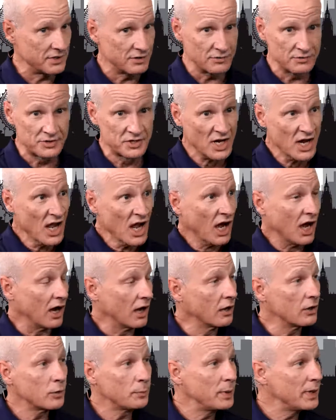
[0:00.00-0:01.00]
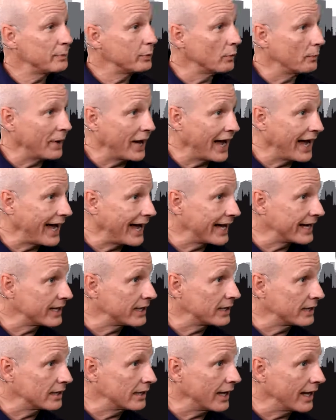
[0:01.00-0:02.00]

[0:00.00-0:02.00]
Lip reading: there's 100 people back